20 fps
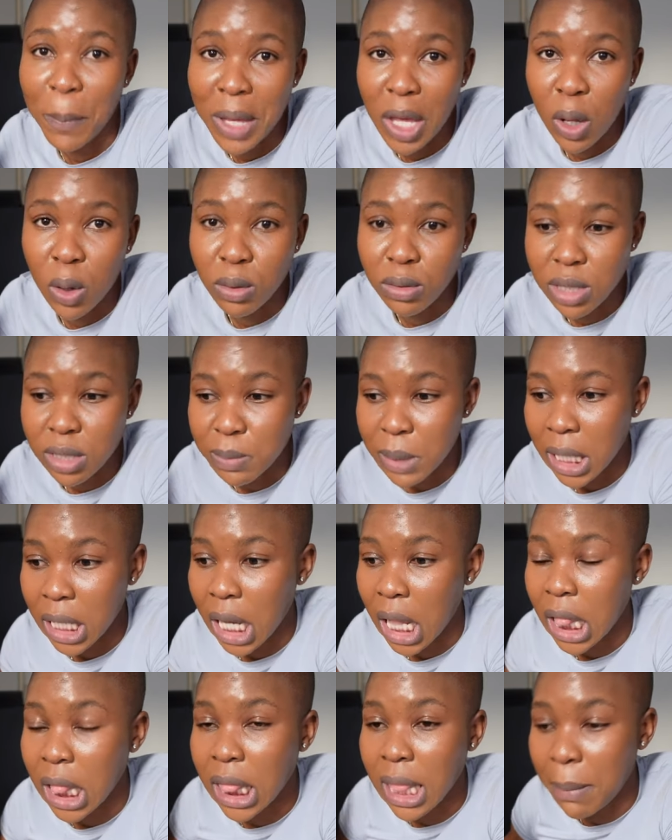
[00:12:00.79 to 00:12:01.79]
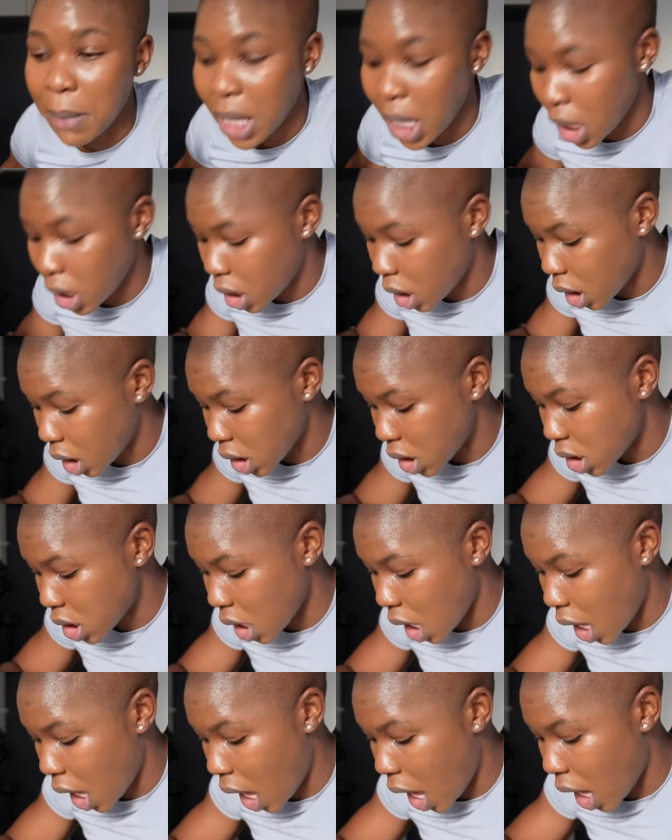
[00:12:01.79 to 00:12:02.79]
meals. But let me eat this
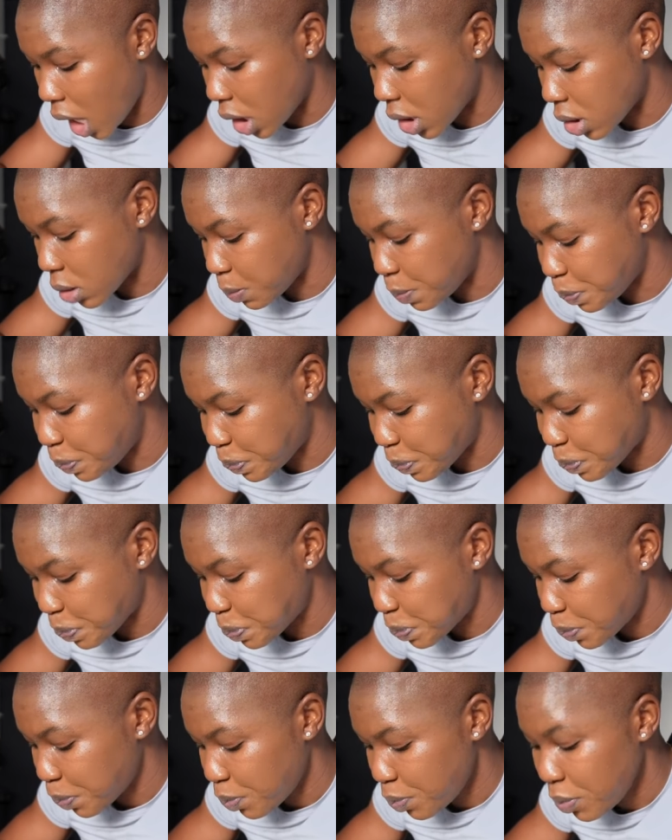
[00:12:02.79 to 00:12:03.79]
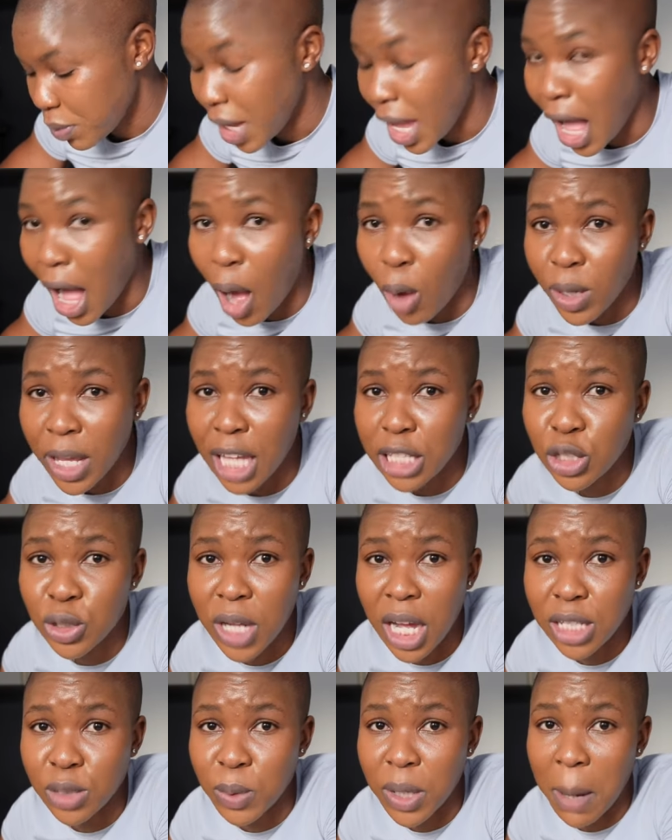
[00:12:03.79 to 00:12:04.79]
and I'll catch you
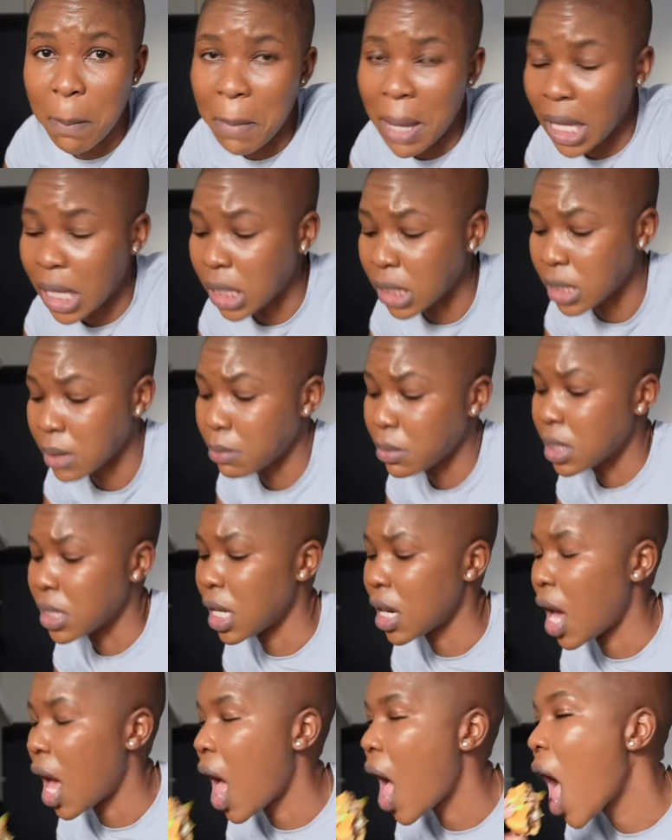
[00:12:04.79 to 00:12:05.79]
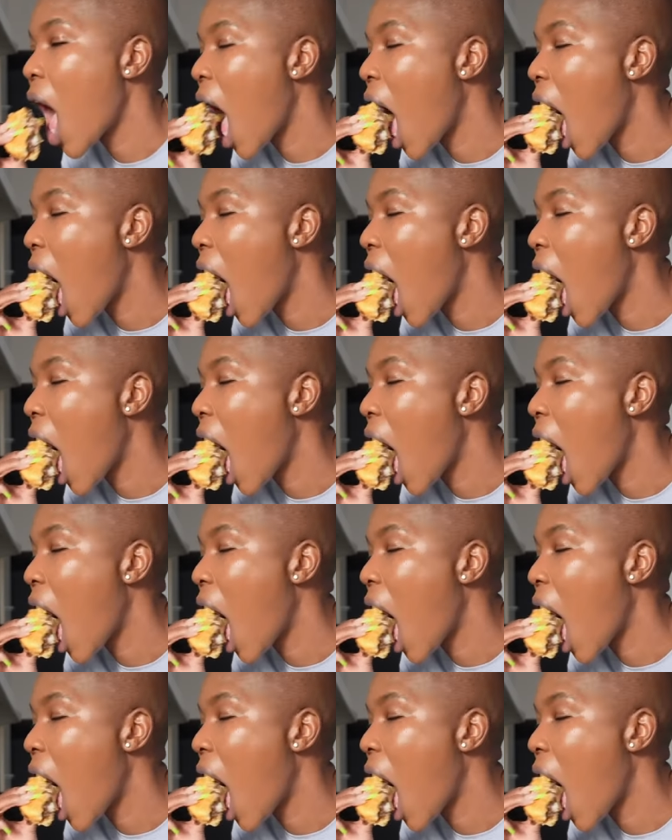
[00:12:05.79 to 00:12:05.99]
guys when I'm making some dinner.